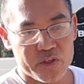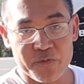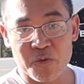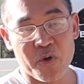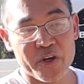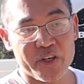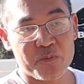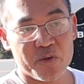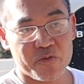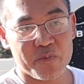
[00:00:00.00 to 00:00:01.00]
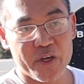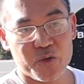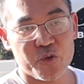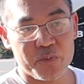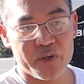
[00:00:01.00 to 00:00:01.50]
not for marketing, but for my
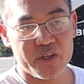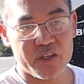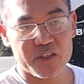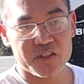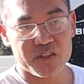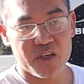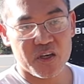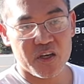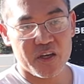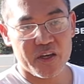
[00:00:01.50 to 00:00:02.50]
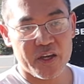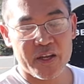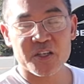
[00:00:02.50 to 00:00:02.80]
equipment, is an